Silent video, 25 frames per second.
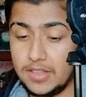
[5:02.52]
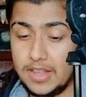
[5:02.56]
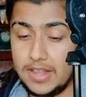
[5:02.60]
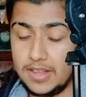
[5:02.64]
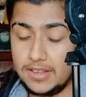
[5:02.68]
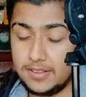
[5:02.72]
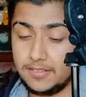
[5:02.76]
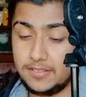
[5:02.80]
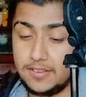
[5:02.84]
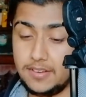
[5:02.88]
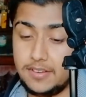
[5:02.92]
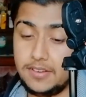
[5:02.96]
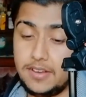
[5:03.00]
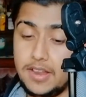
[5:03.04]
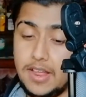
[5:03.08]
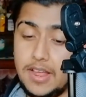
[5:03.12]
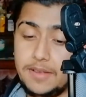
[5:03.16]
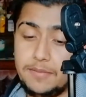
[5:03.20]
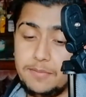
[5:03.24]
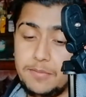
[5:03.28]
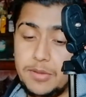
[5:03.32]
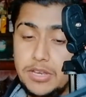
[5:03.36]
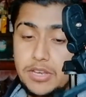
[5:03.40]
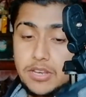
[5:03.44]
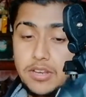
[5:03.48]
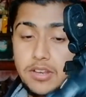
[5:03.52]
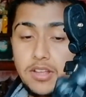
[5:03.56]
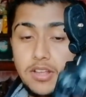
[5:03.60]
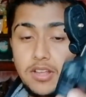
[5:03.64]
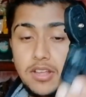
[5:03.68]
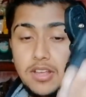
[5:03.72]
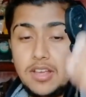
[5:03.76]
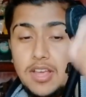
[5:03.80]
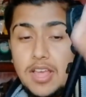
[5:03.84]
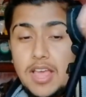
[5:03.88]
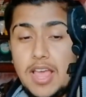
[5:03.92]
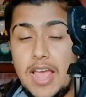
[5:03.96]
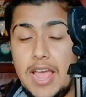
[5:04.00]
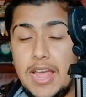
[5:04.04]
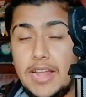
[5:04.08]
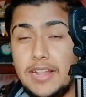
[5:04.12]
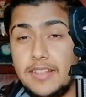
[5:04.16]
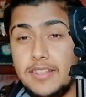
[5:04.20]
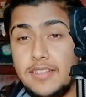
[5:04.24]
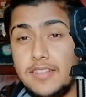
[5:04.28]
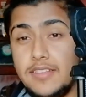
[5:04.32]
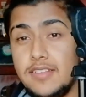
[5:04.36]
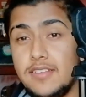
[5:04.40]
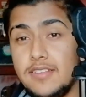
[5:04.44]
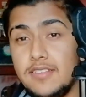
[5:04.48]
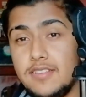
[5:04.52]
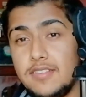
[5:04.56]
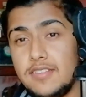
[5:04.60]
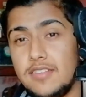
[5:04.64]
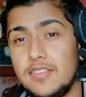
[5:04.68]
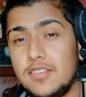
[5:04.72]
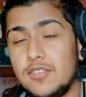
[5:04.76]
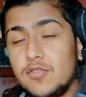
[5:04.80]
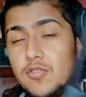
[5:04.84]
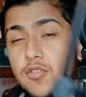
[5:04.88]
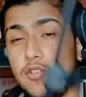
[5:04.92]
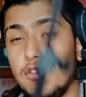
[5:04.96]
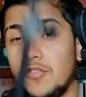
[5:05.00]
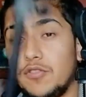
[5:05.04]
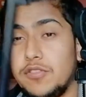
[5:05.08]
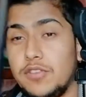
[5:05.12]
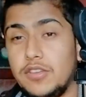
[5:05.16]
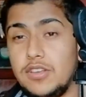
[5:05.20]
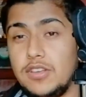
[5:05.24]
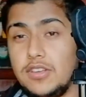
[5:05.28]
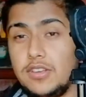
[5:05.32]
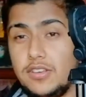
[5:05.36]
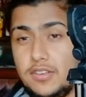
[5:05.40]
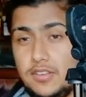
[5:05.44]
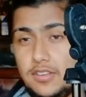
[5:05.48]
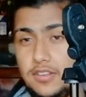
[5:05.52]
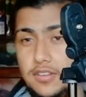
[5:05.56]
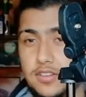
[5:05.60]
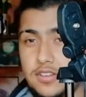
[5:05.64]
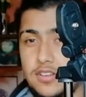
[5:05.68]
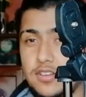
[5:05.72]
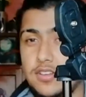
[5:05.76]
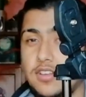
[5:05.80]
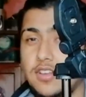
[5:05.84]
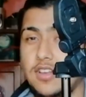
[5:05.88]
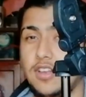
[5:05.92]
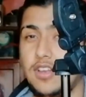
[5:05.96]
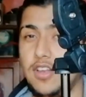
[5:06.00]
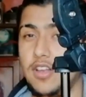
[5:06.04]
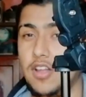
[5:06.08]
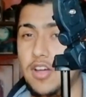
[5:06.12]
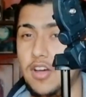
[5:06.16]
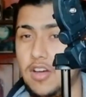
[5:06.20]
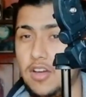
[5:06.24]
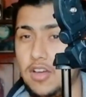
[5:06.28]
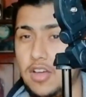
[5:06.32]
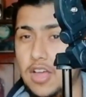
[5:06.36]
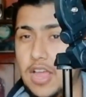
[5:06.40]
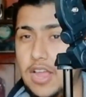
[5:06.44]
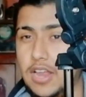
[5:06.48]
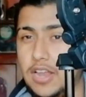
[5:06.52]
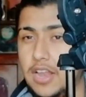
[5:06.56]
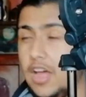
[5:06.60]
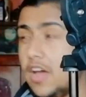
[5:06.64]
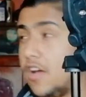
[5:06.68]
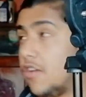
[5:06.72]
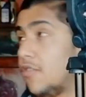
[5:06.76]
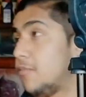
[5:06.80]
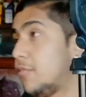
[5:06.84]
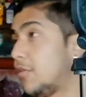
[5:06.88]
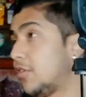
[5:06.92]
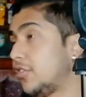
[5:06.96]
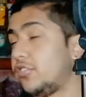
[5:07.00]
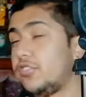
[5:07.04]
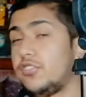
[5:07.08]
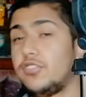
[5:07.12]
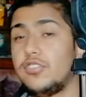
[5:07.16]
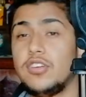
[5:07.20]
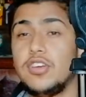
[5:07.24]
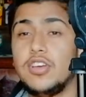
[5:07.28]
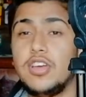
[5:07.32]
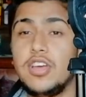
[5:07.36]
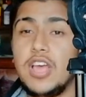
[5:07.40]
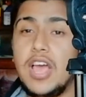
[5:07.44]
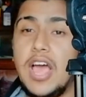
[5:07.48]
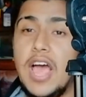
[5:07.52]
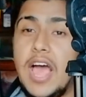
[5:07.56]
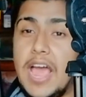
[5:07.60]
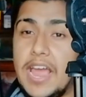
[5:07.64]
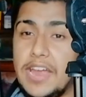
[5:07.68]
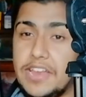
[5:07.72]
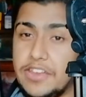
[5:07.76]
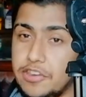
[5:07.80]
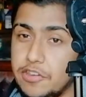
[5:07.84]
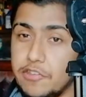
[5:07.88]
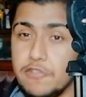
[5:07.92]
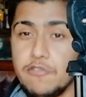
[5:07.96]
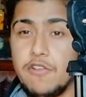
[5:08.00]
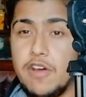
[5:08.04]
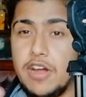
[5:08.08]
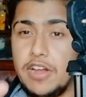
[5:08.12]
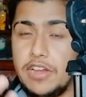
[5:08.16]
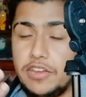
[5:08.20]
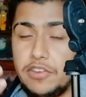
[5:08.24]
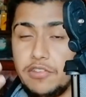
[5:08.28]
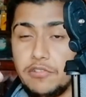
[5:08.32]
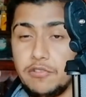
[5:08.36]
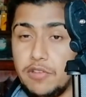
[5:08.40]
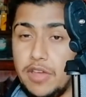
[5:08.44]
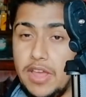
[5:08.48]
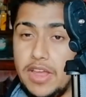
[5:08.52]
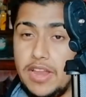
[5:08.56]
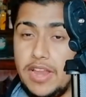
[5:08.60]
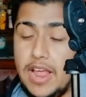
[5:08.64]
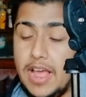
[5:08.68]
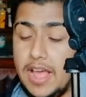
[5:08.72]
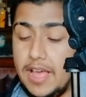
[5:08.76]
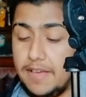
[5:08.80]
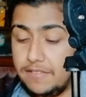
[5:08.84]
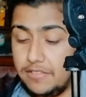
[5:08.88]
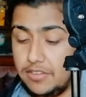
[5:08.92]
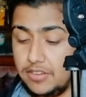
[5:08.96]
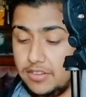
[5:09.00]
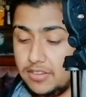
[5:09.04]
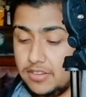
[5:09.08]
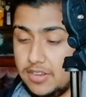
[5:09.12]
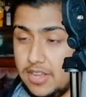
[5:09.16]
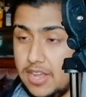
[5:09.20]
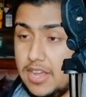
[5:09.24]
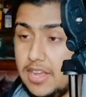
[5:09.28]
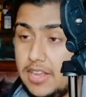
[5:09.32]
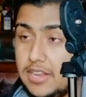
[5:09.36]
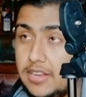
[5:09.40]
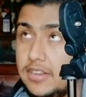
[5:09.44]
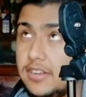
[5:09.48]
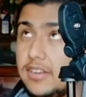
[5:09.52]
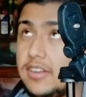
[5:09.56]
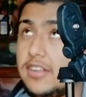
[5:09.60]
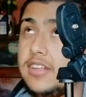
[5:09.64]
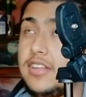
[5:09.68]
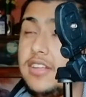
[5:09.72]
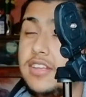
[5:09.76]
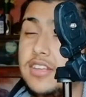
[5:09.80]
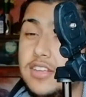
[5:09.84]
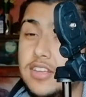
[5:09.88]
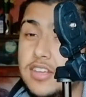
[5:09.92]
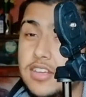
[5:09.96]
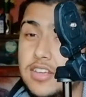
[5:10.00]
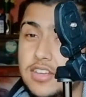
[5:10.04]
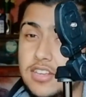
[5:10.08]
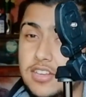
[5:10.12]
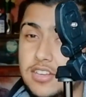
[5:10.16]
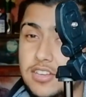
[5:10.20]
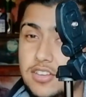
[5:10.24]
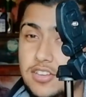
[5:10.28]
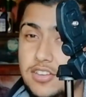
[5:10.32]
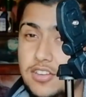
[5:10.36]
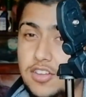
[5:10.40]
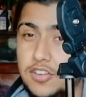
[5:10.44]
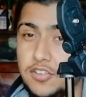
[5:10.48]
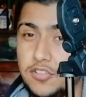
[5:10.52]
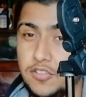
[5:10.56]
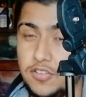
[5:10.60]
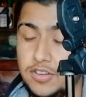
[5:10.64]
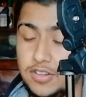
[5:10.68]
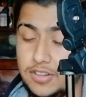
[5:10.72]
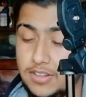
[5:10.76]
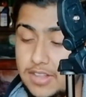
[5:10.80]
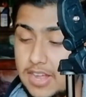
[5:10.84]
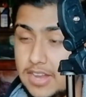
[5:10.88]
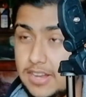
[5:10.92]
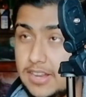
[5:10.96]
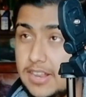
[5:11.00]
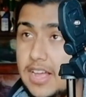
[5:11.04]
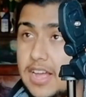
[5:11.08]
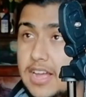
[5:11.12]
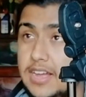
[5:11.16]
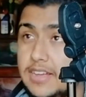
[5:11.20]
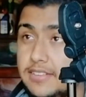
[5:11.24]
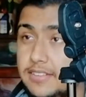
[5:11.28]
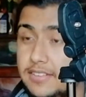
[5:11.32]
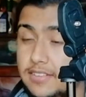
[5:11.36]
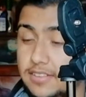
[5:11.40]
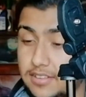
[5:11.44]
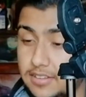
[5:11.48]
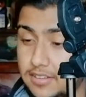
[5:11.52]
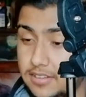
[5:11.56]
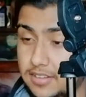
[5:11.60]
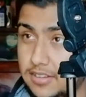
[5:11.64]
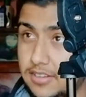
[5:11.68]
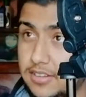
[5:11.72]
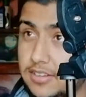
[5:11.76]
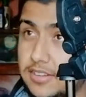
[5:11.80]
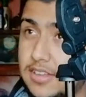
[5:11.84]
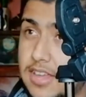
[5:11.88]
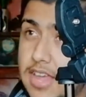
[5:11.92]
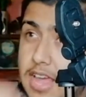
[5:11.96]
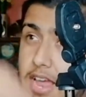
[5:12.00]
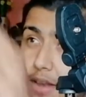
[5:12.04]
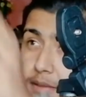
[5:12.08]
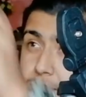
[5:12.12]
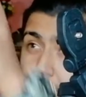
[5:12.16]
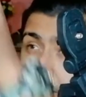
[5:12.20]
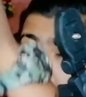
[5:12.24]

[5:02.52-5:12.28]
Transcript: extend. I mean and this is full fit. And how much height you want, you can have it. And not only that, guys, it can